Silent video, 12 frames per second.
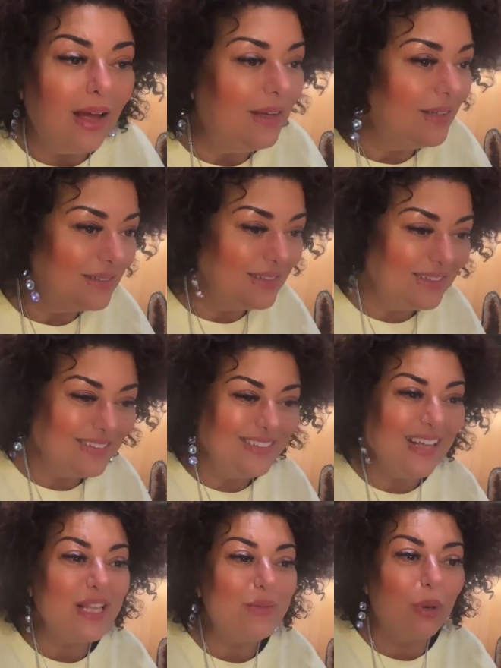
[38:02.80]
Ya.
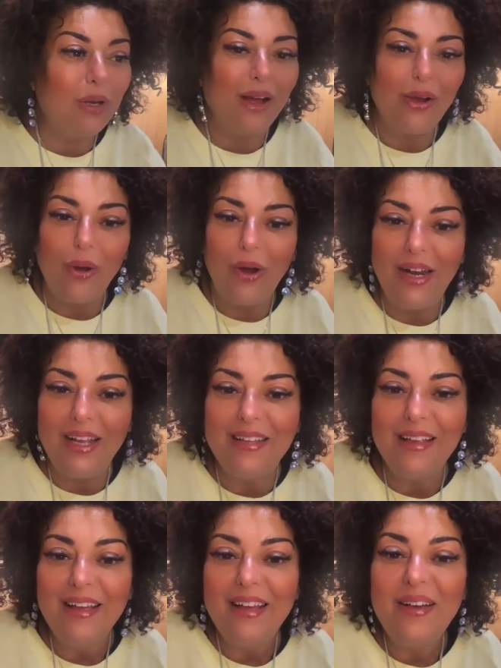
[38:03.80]
That's what I call
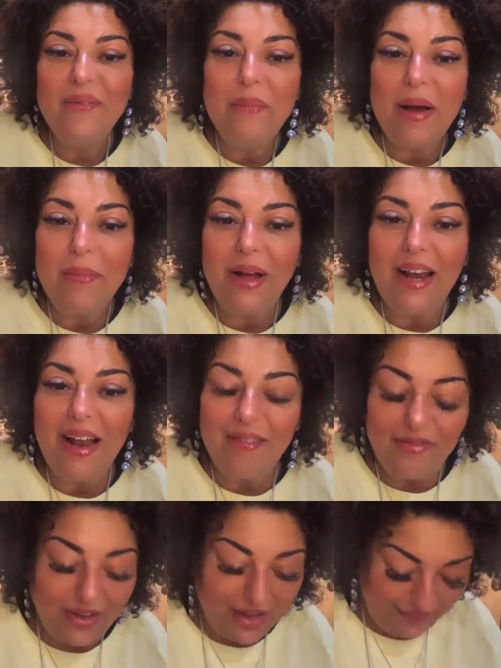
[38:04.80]
it. Mama
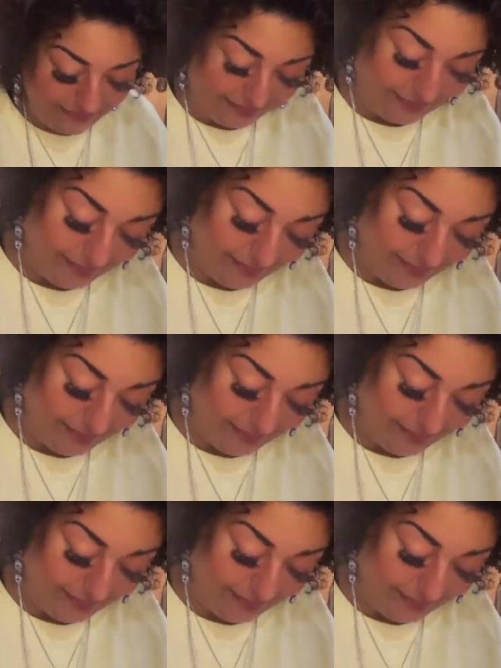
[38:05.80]
Love Ya.